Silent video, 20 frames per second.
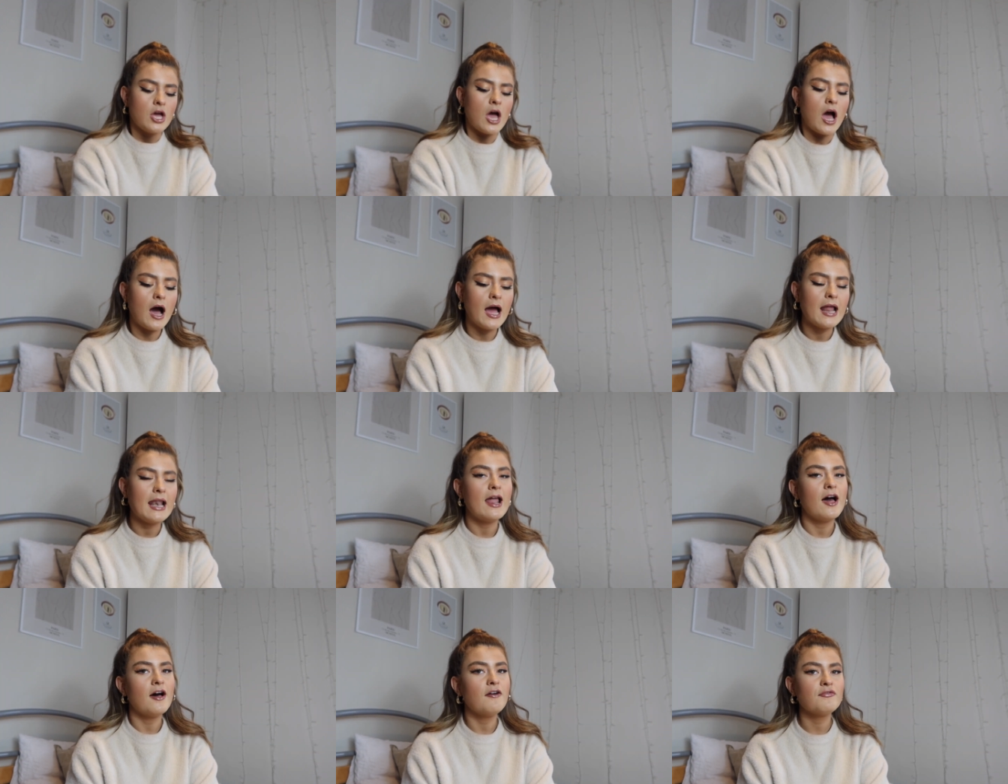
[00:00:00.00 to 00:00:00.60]
I
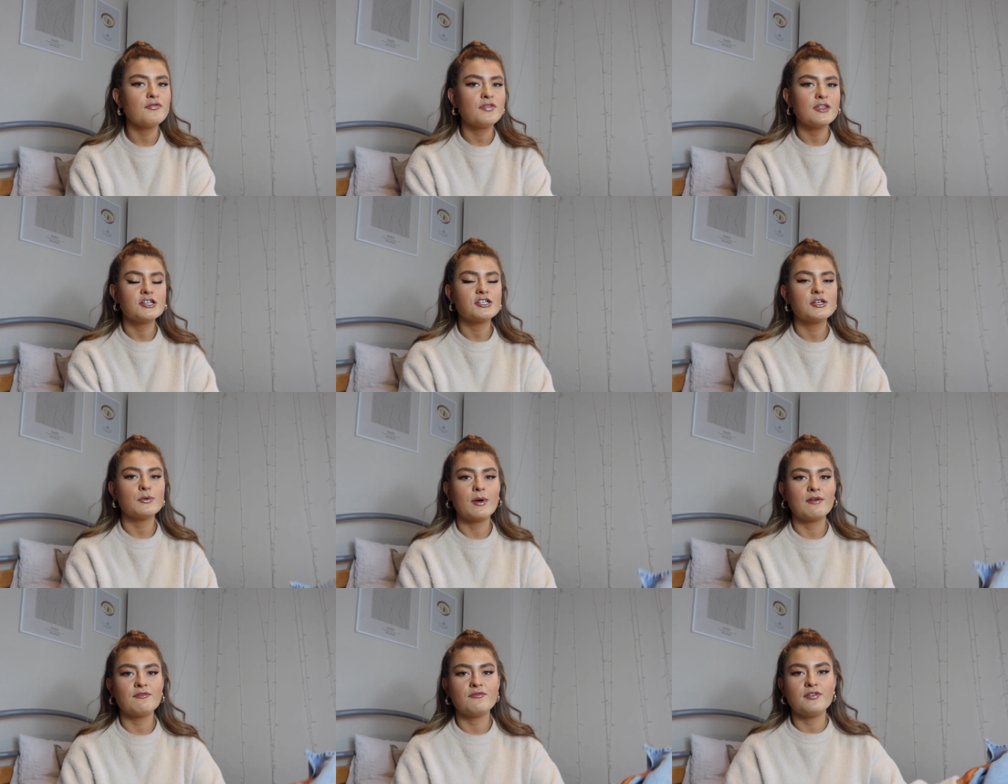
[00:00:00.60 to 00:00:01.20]
love that she
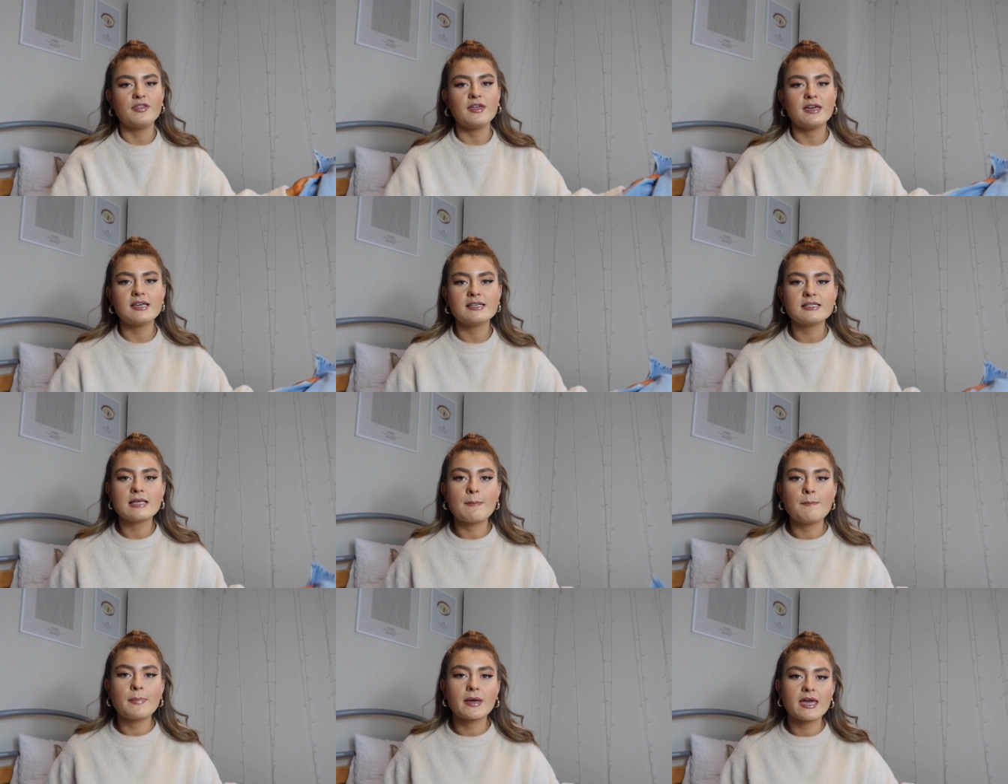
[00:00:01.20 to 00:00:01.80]
went for
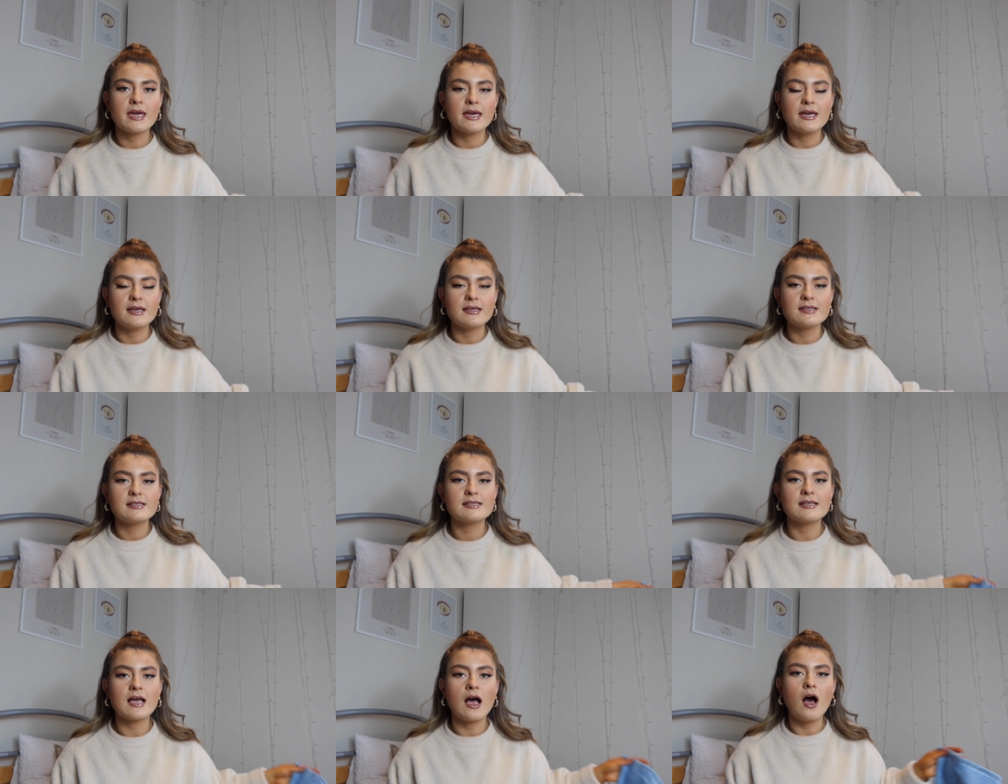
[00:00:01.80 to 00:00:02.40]
these
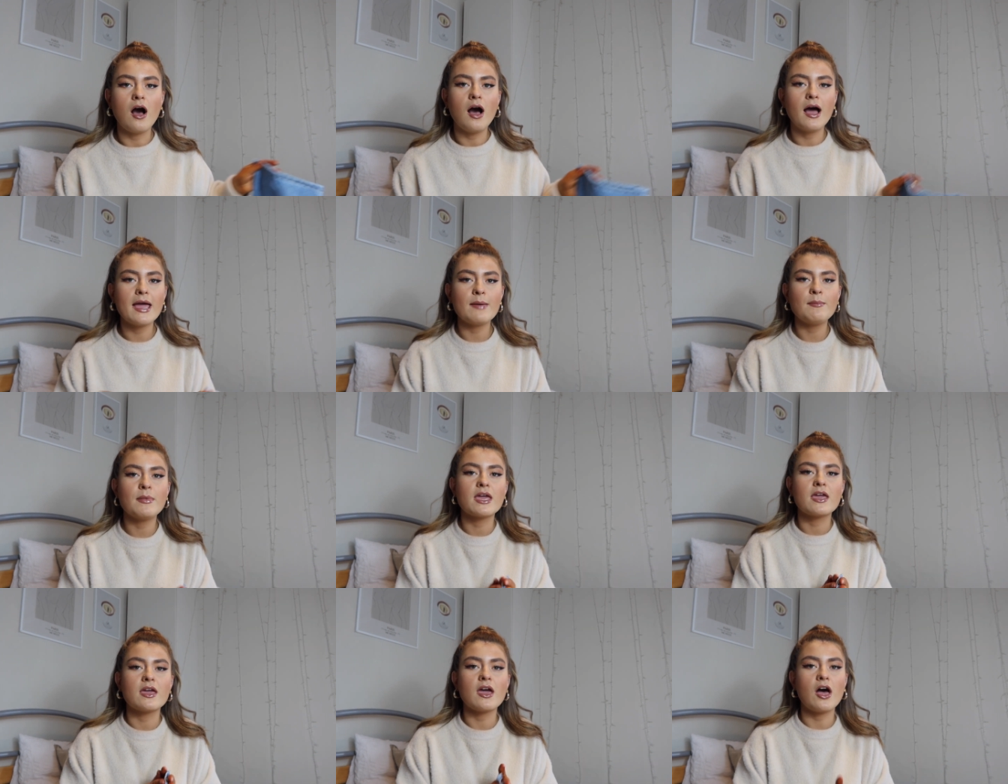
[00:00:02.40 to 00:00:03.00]
because I
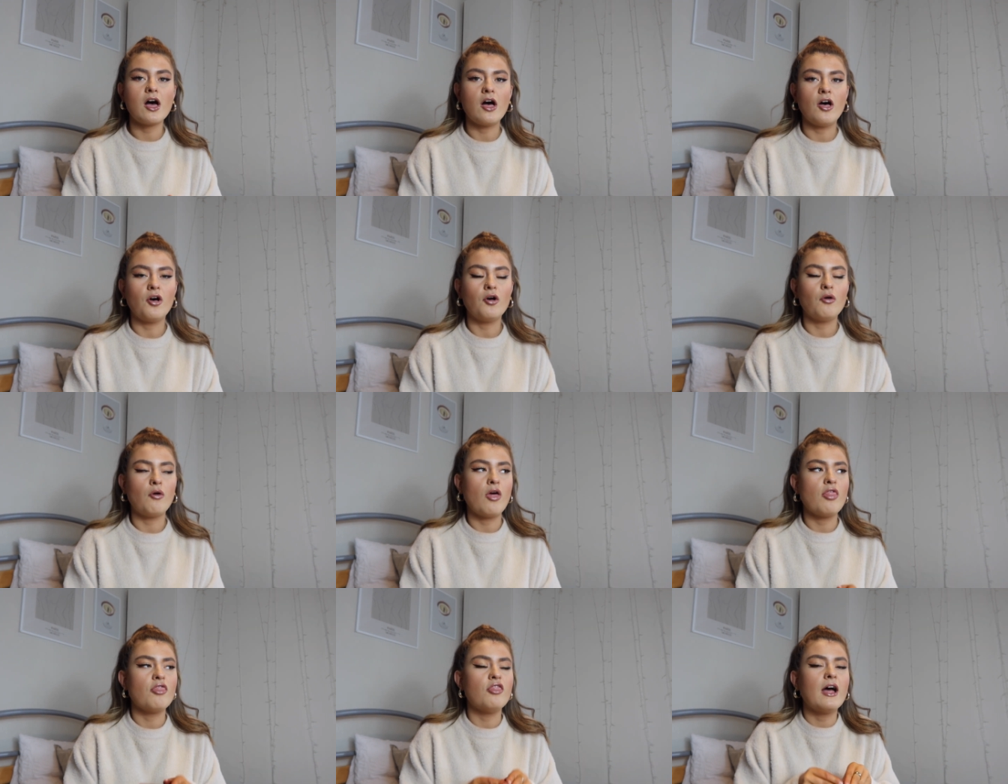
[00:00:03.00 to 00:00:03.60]
am a
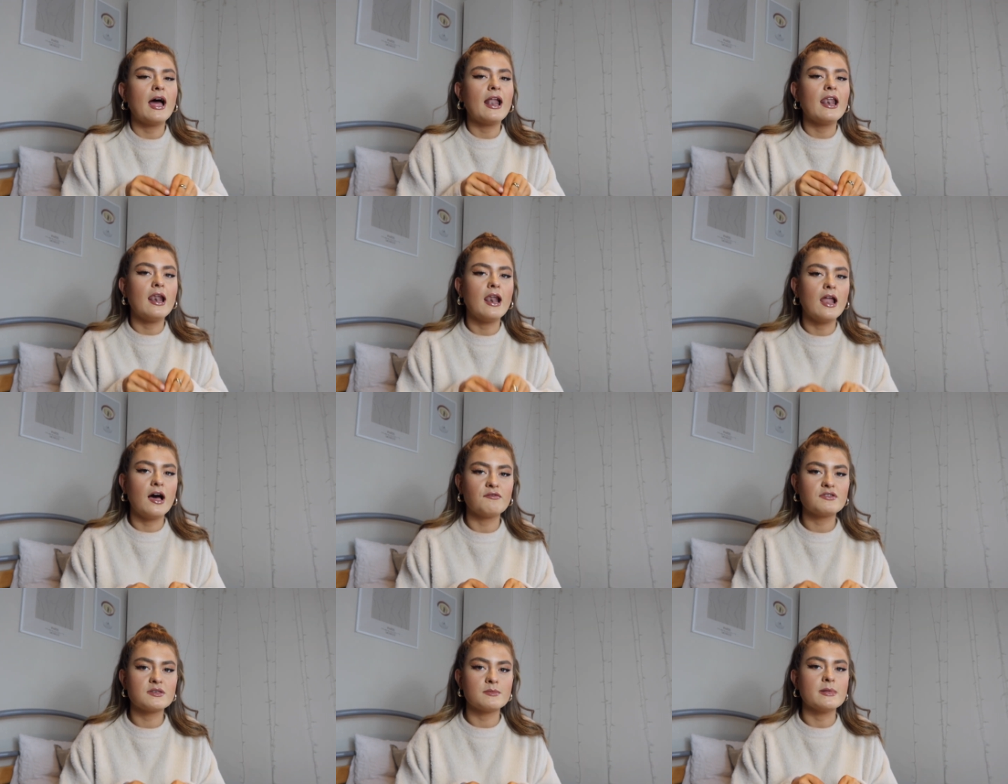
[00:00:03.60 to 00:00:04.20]
girl that
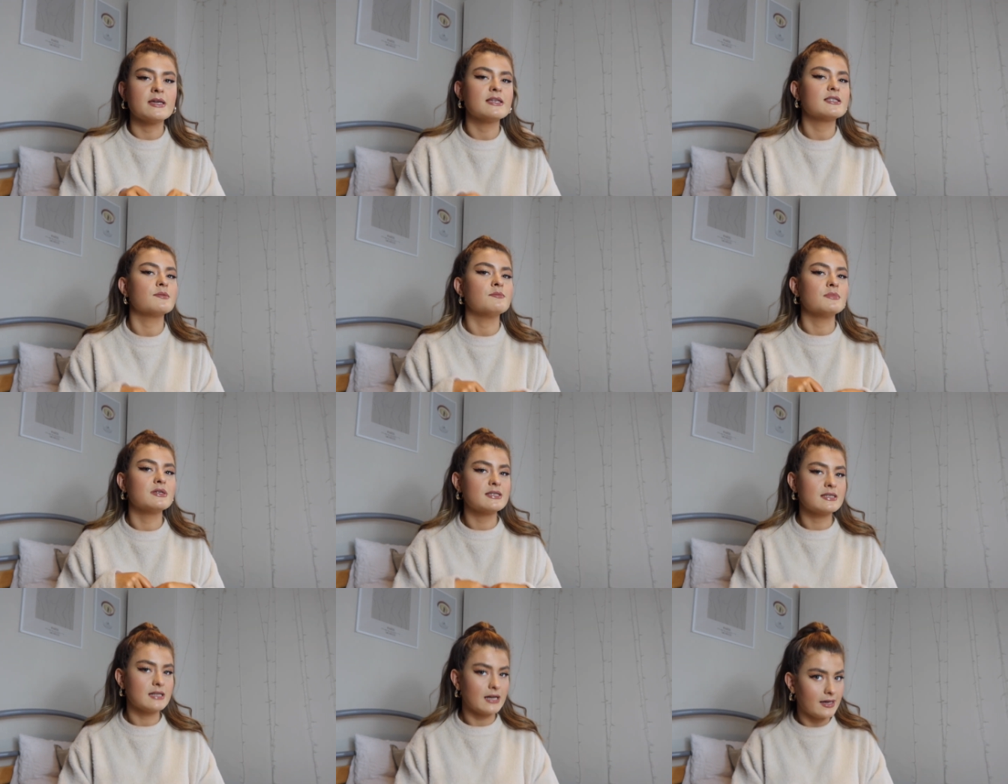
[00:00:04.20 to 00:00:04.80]
loves me some
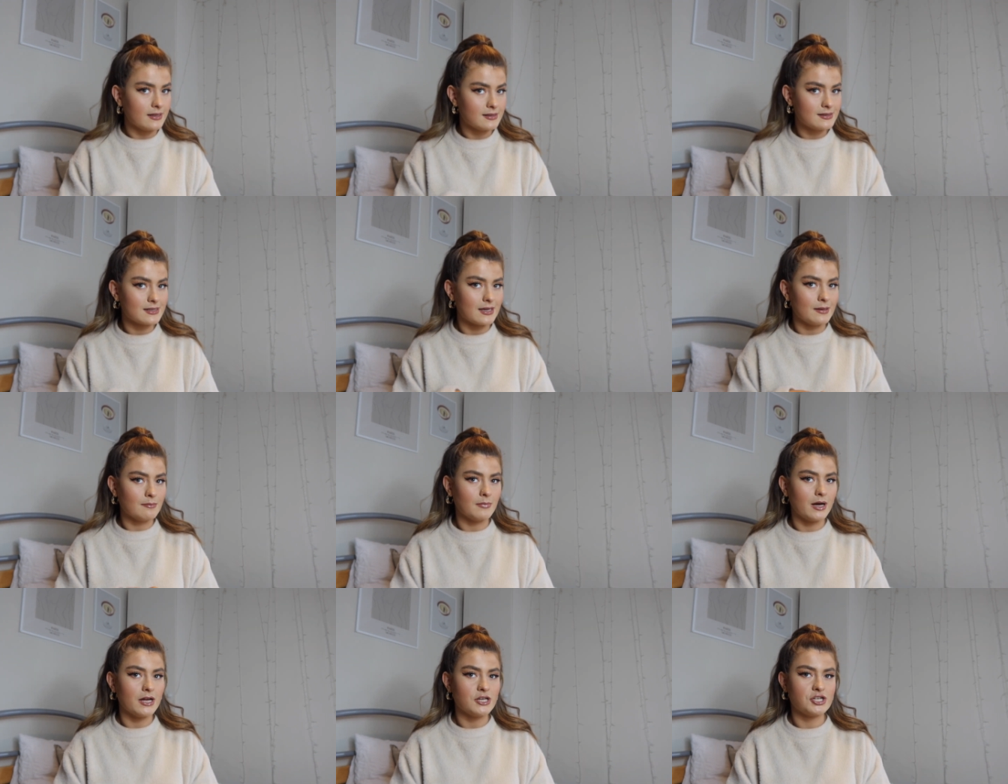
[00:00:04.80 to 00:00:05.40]
slits
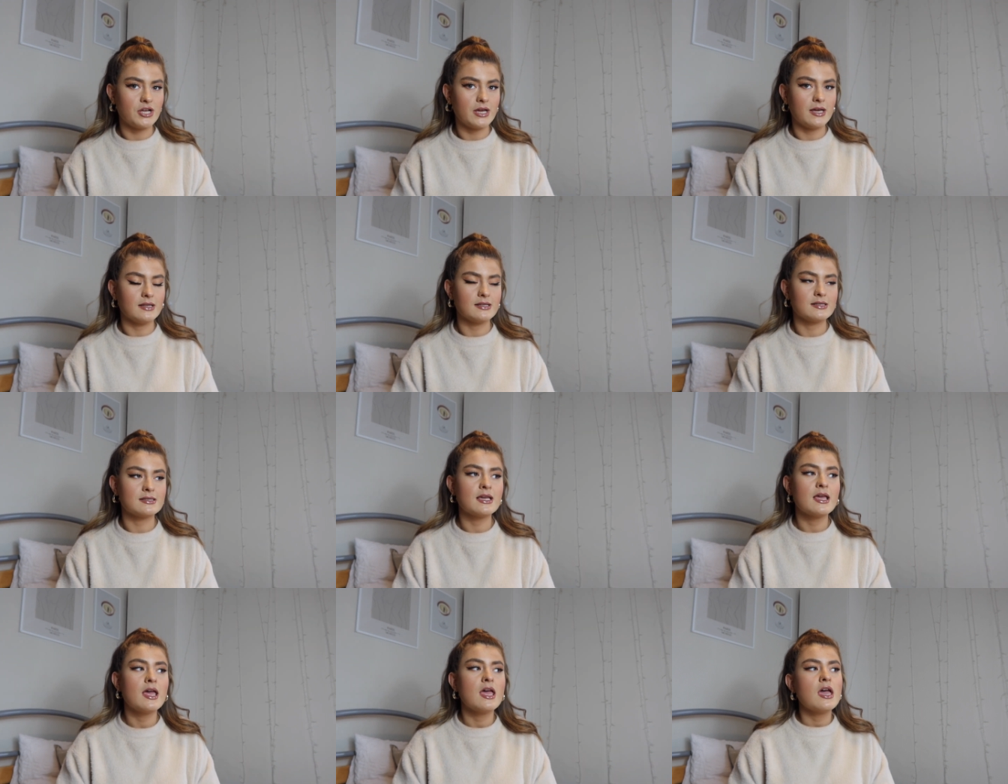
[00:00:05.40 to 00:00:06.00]
in my
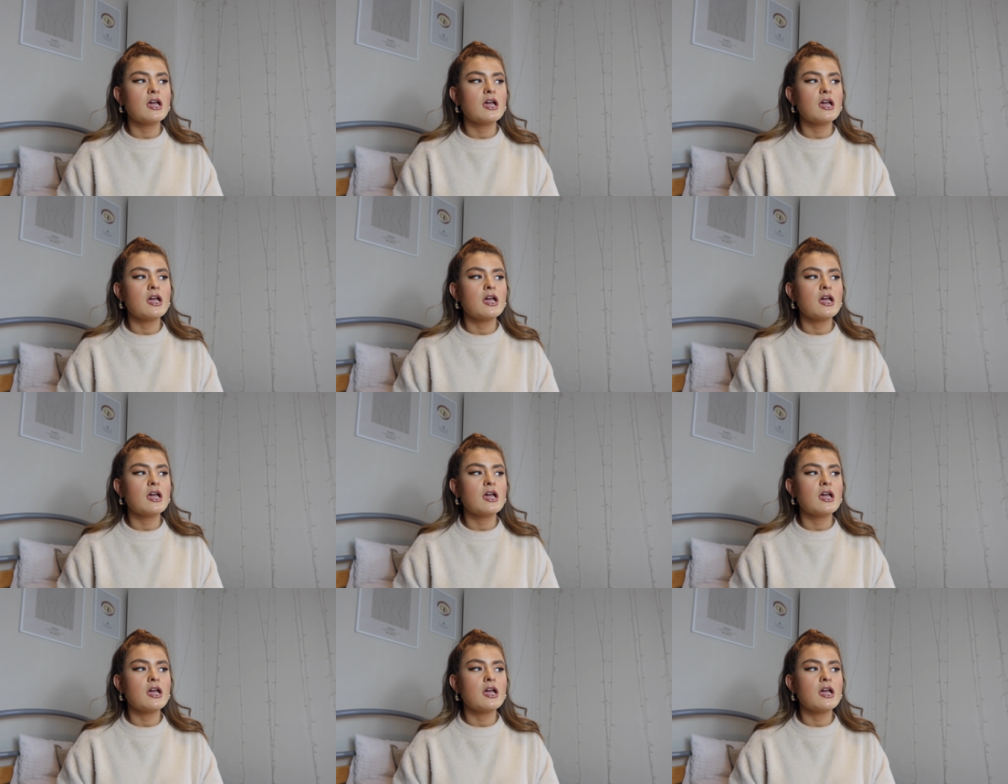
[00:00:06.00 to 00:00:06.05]
jeans